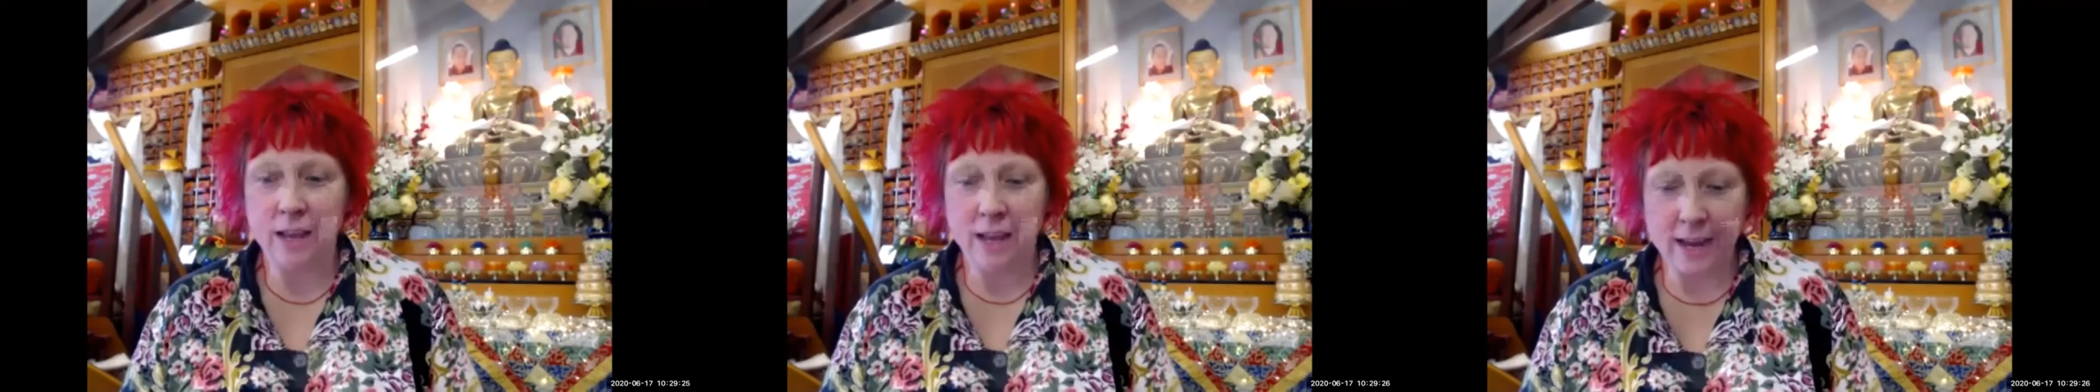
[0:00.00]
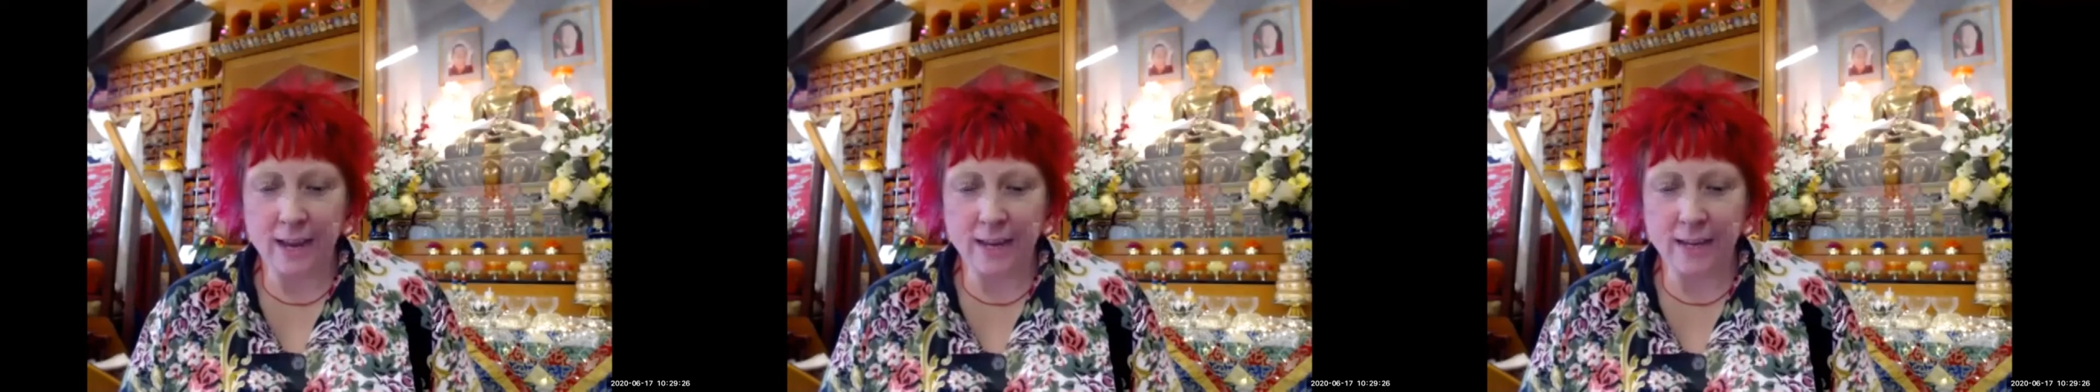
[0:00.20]

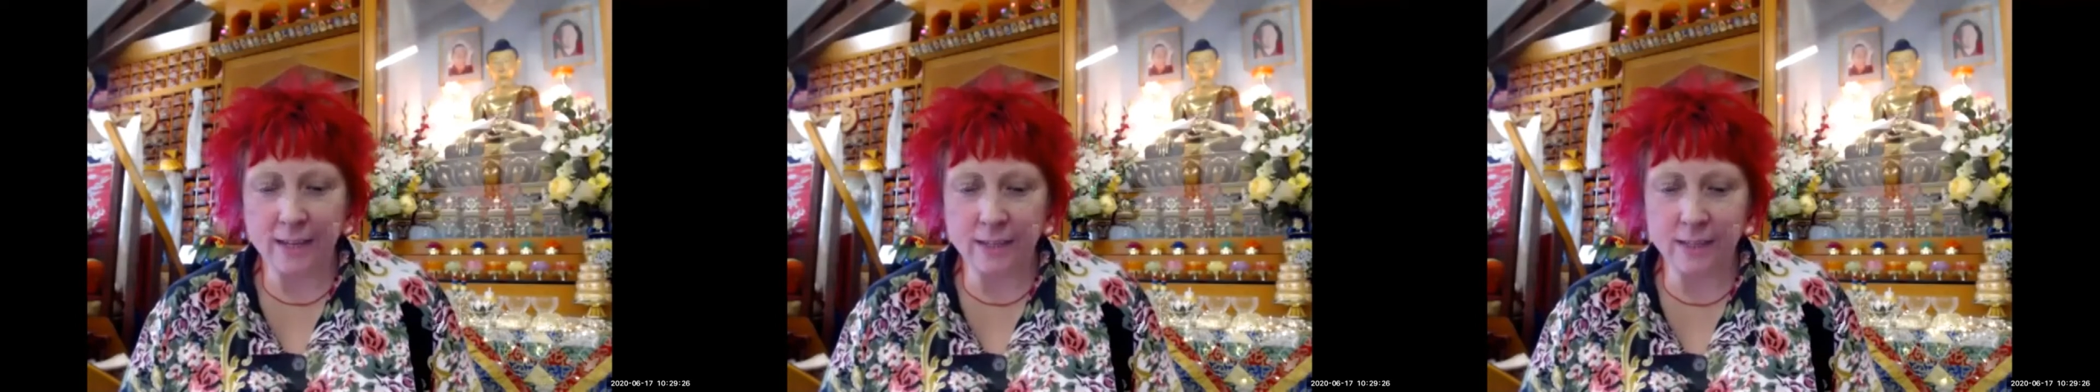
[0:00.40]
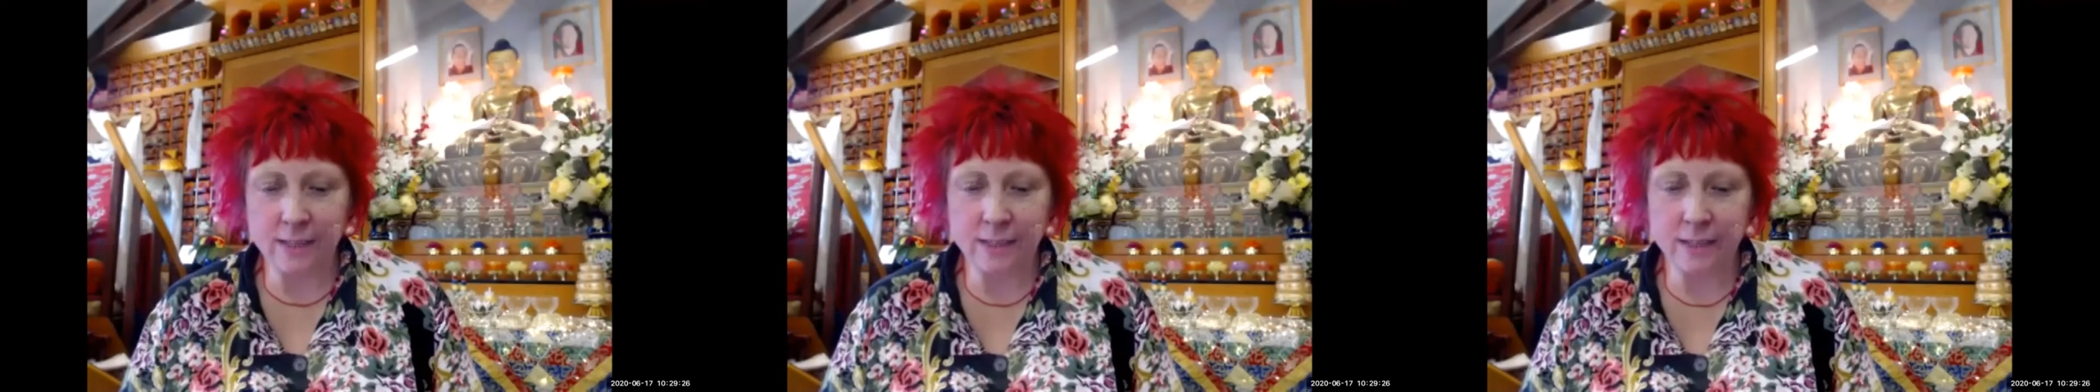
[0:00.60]

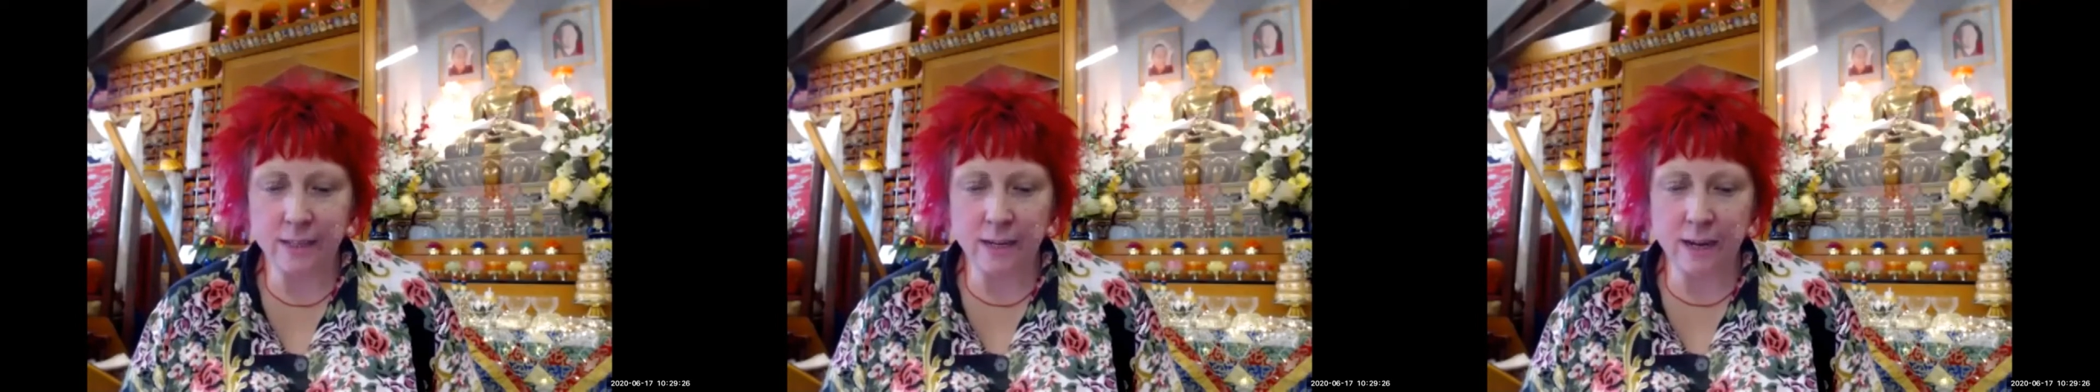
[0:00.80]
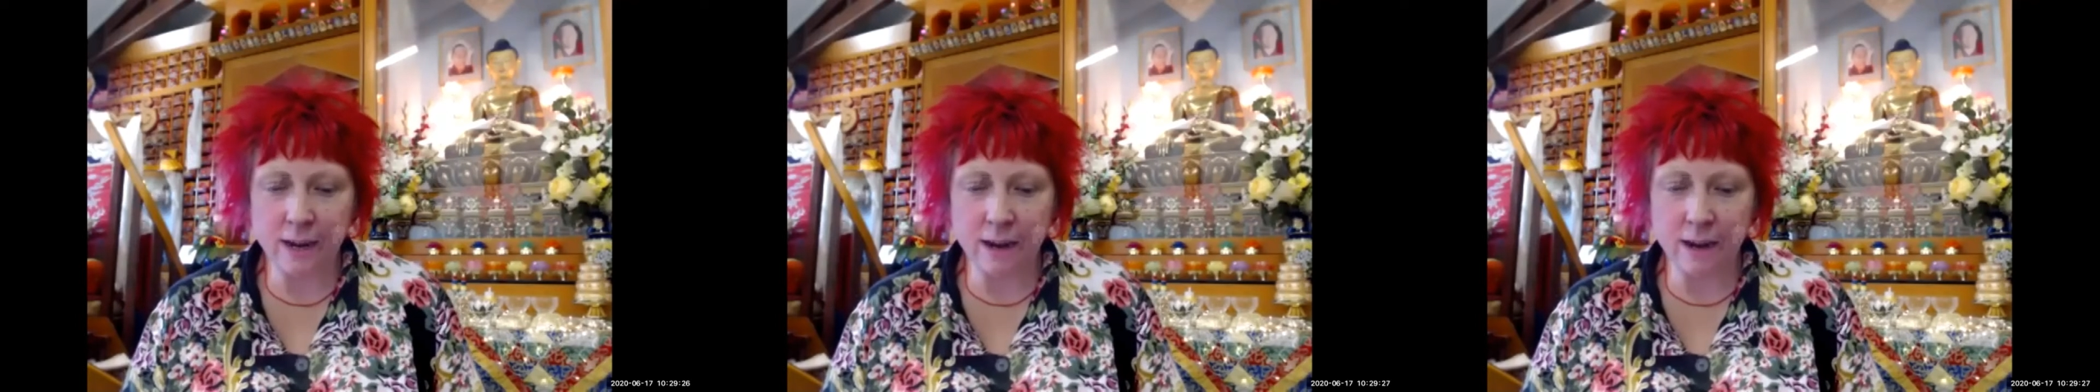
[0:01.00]
and
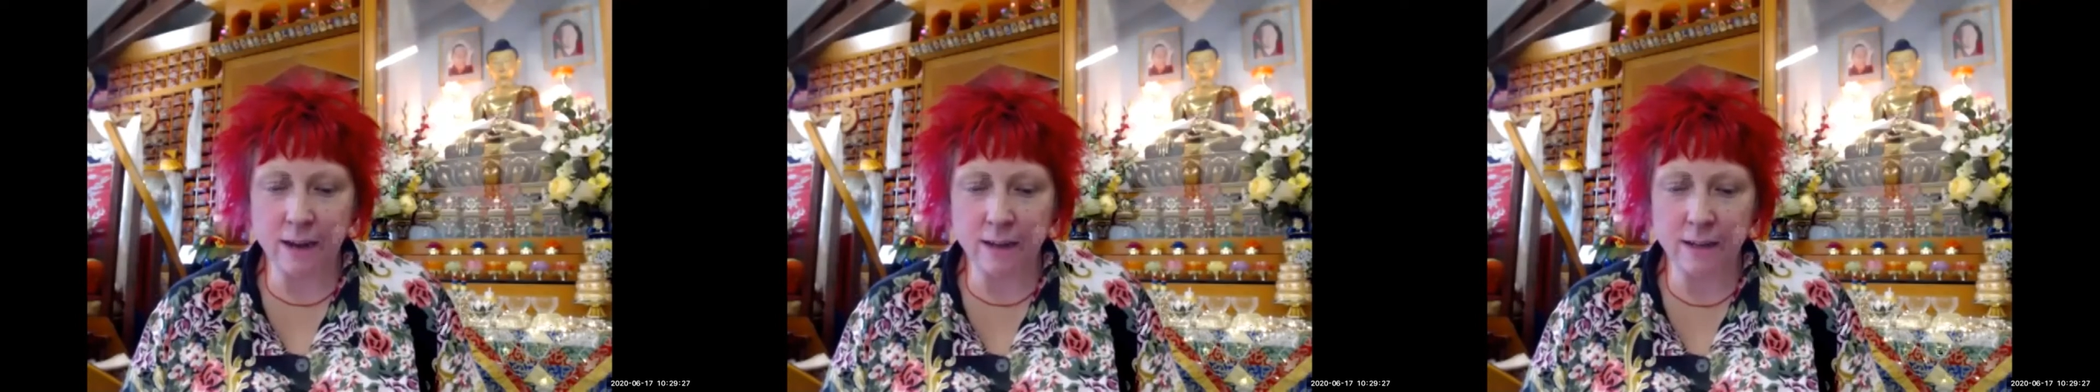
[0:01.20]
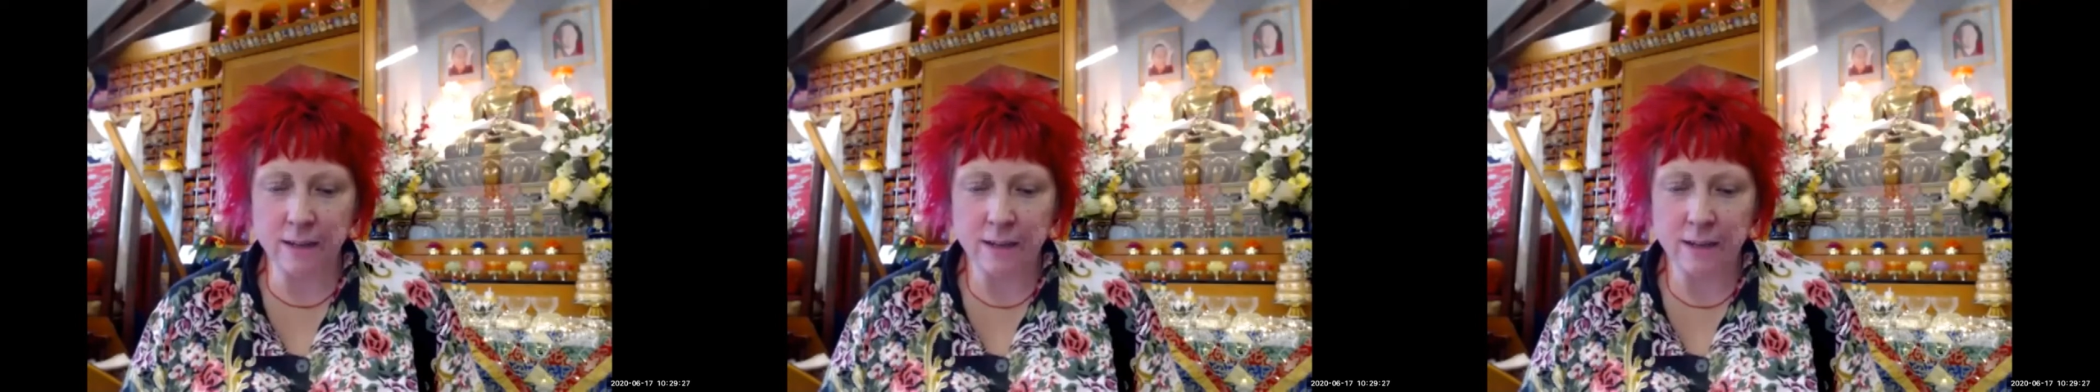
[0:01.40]

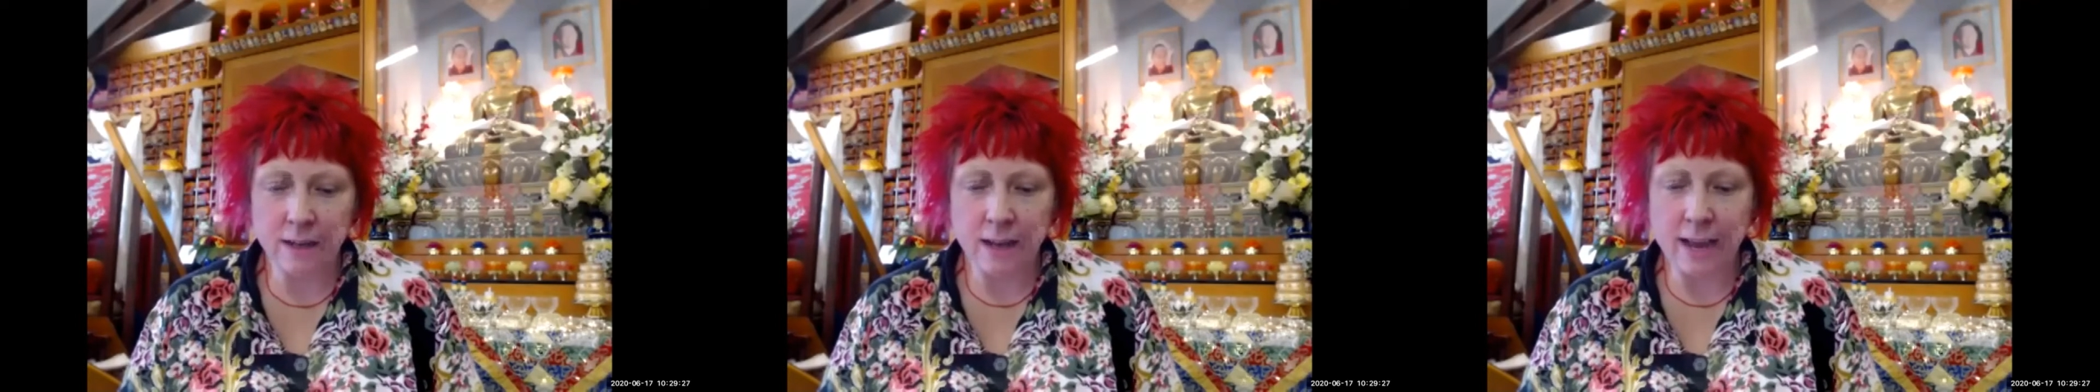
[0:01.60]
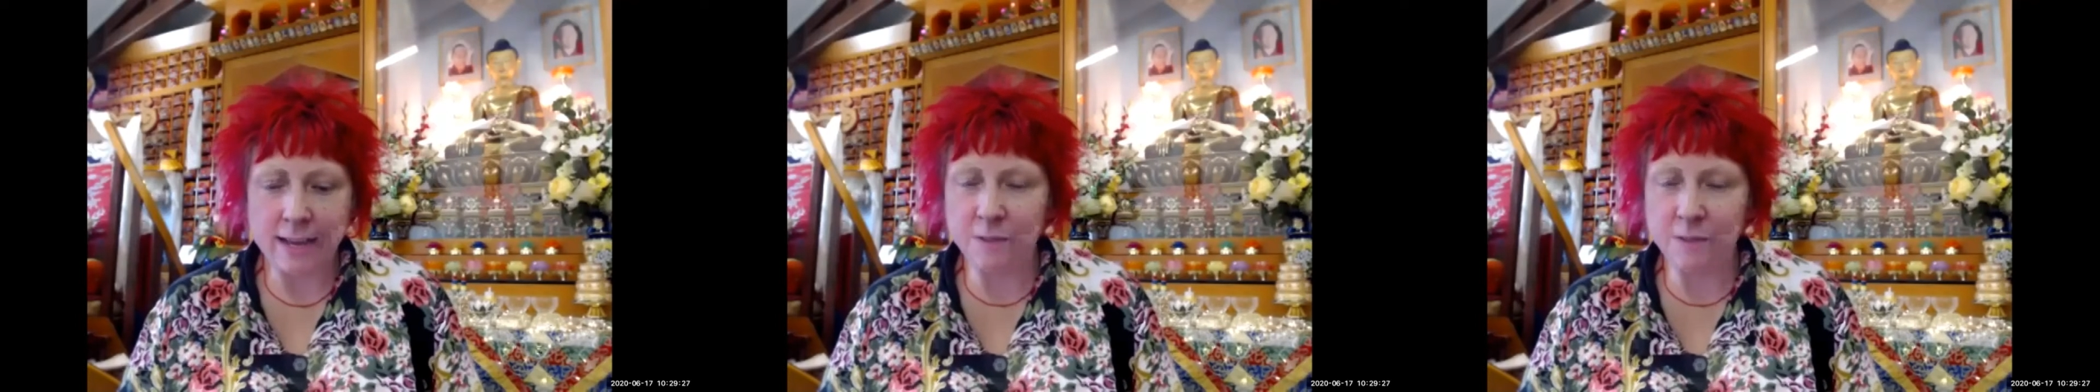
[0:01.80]

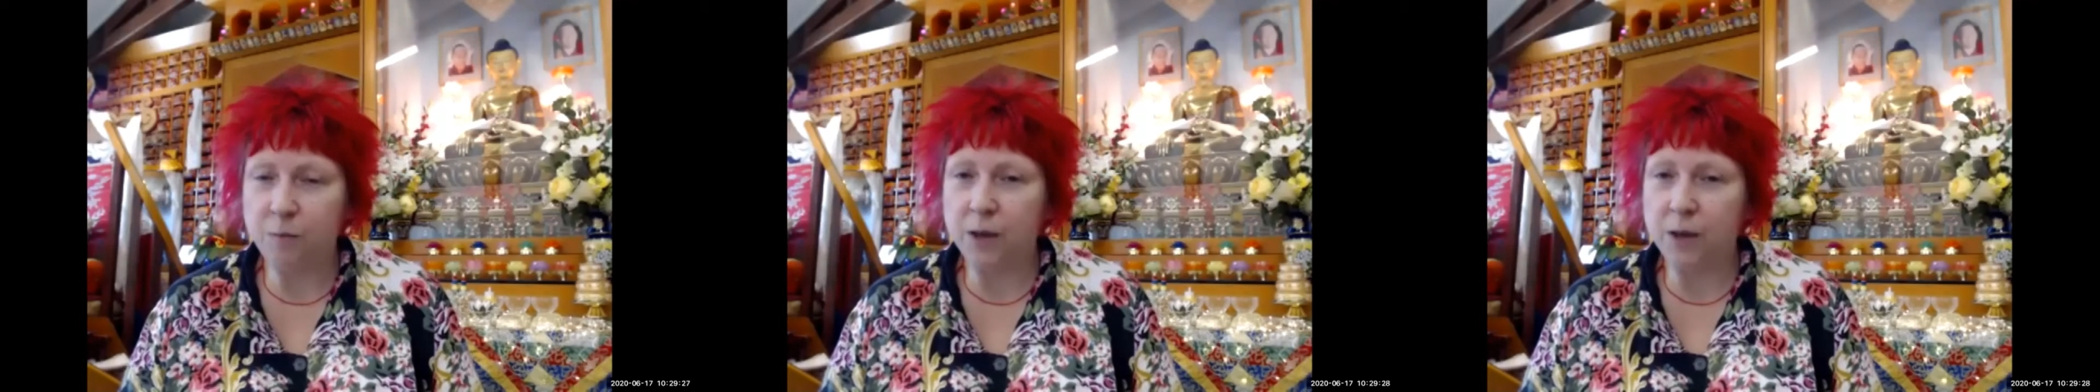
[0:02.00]
has